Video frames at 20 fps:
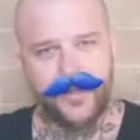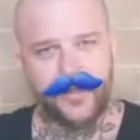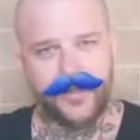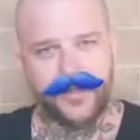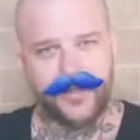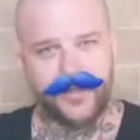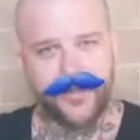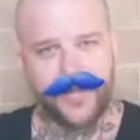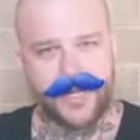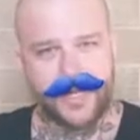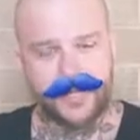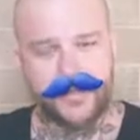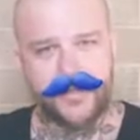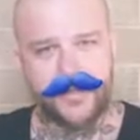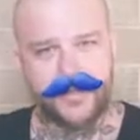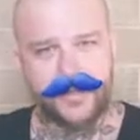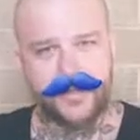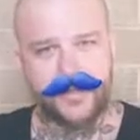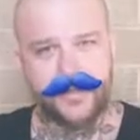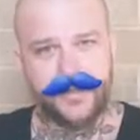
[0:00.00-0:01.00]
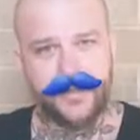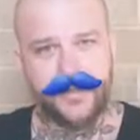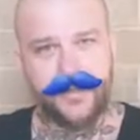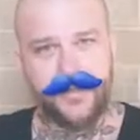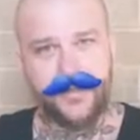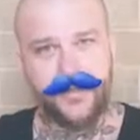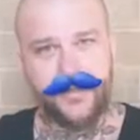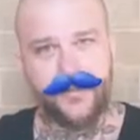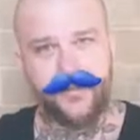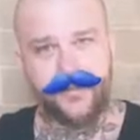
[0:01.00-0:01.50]
So next
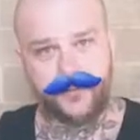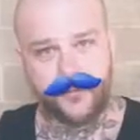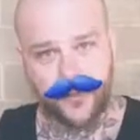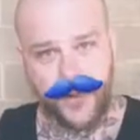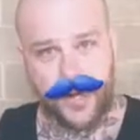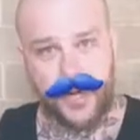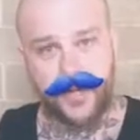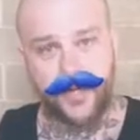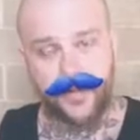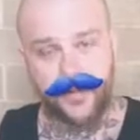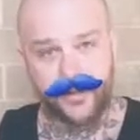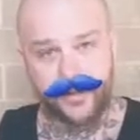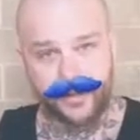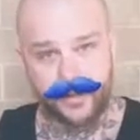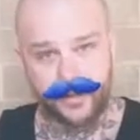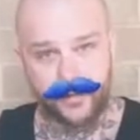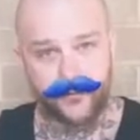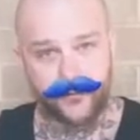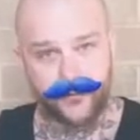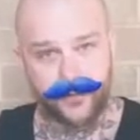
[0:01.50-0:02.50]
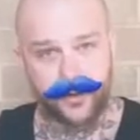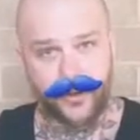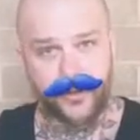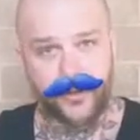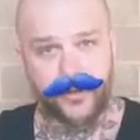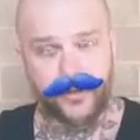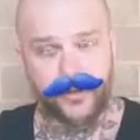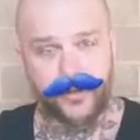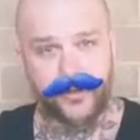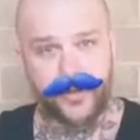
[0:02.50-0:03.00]
Friday, June
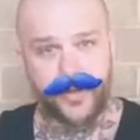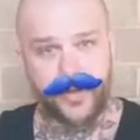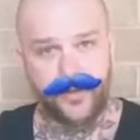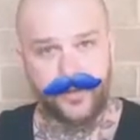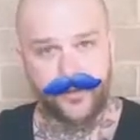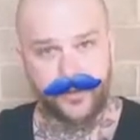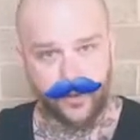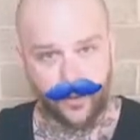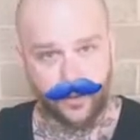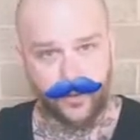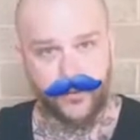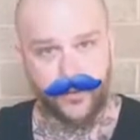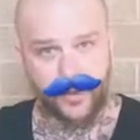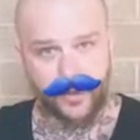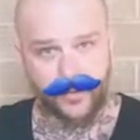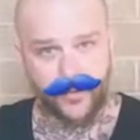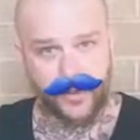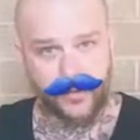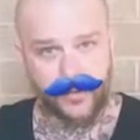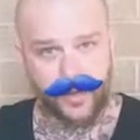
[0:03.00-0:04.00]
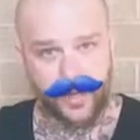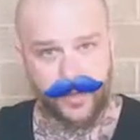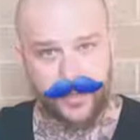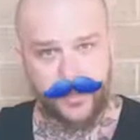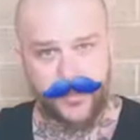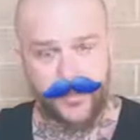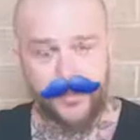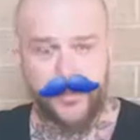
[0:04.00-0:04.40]
1st, I'm told they'll be ready.